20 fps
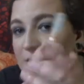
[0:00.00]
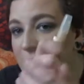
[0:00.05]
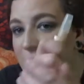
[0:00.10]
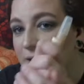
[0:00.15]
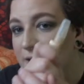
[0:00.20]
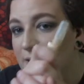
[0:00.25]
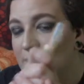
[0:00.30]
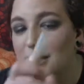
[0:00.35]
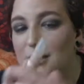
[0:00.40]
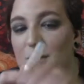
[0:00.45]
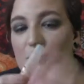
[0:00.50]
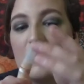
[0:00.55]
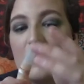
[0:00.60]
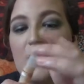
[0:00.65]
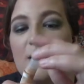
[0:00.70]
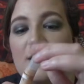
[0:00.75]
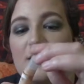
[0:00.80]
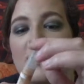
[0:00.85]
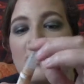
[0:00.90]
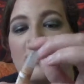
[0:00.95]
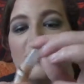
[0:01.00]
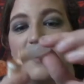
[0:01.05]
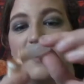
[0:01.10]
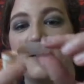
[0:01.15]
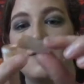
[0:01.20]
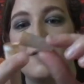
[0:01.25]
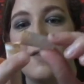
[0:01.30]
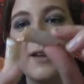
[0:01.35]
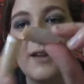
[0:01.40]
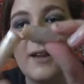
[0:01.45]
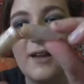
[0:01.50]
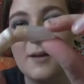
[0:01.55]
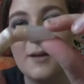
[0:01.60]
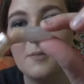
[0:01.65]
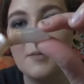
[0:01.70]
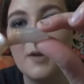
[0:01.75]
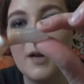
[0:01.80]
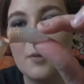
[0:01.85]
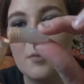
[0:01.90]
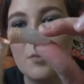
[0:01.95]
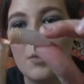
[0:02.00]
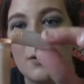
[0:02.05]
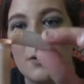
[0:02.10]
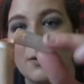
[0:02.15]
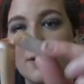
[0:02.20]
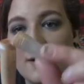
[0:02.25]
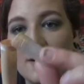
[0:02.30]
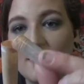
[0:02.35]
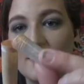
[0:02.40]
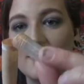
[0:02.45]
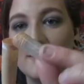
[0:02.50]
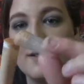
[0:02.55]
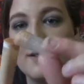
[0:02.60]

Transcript: trying to get the product out of there, like I broke it.